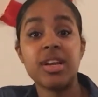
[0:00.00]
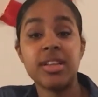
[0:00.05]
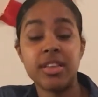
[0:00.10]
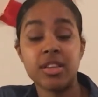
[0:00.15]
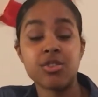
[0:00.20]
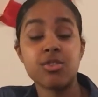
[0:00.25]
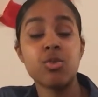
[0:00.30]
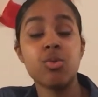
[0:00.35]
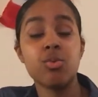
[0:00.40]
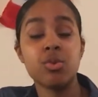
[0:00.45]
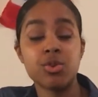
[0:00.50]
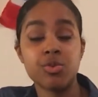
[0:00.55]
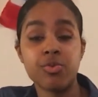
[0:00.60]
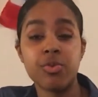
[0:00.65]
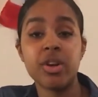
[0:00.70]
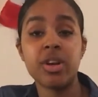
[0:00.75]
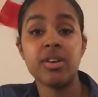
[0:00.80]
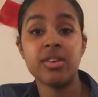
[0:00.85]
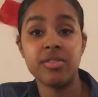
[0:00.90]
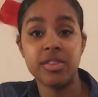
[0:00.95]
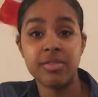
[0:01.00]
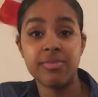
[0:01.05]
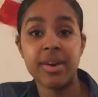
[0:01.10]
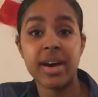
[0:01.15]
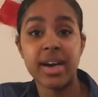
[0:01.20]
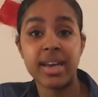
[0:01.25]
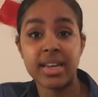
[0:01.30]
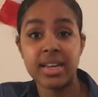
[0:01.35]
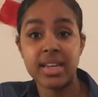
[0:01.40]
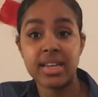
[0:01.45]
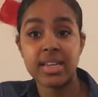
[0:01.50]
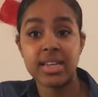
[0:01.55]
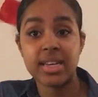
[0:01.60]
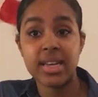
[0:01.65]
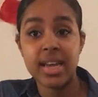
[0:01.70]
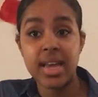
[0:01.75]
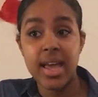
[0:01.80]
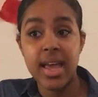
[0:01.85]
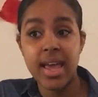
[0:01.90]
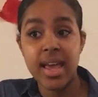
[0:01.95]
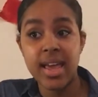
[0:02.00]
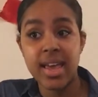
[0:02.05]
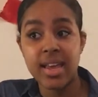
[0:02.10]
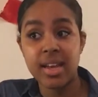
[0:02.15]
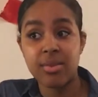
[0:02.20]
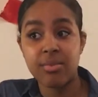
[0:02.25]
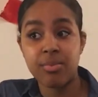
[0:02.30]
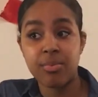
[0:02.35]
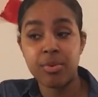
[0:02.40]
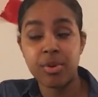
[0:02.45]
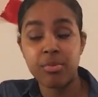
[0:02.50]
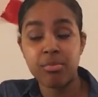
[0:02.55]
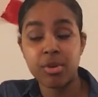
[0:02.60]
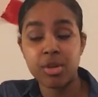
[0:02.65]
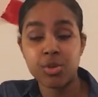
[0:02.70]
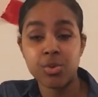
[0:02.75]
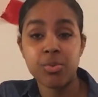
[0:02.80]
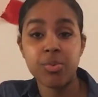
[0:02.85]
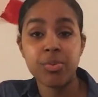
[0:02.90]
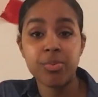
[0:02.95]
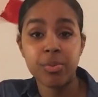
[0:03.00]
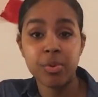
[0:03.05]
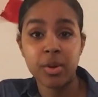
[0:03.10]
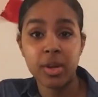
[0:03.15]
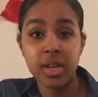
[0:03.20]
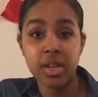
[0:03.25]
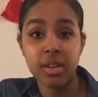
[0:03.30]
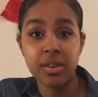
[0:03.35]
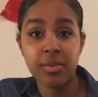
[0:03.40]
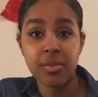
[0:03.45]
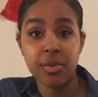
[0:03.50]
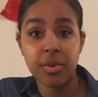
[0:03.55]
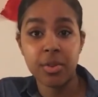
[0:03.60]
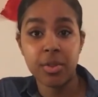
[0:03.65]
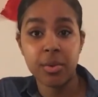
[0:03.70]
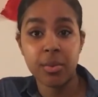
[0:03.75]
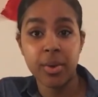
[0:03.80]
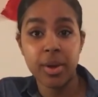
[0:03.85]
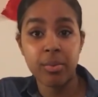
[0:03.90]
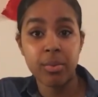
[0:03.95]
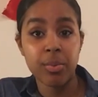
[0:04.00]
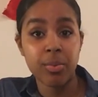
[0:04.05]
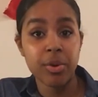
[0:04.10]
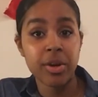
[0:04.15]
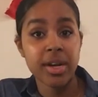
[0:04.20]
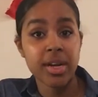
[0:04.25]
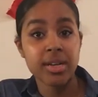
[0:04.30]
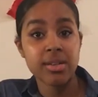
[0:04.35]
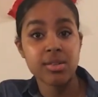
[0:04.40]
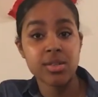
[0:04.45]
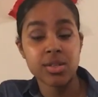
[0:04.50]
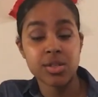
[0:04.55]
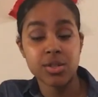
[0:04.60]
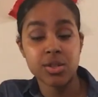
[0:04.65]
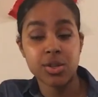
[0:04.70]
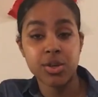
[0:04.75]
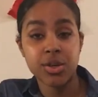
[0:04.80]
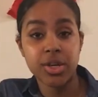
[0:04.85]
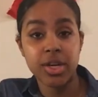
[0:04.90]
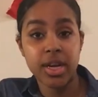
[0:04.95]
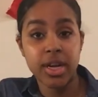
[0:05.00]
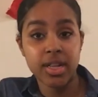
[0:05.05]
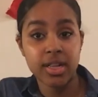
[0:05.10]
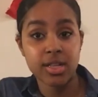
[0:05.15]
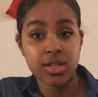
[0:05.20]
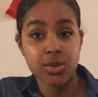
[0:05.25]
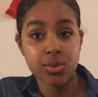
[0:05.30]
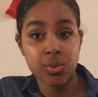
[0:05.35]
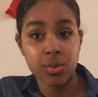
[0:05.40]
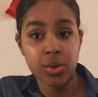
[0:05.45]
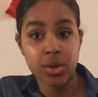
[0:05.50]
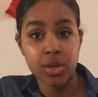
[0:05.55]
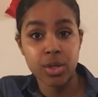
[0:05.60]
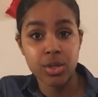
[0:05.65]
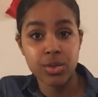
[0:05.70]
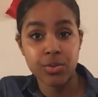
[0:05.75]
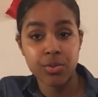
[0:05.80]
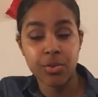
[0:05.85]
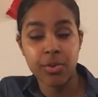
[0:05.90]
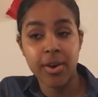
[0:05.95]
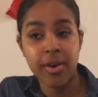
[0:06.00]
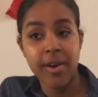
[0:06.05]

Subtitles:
the school was really divided, and pretty much we were bullied for the way we pronounced certain English words, for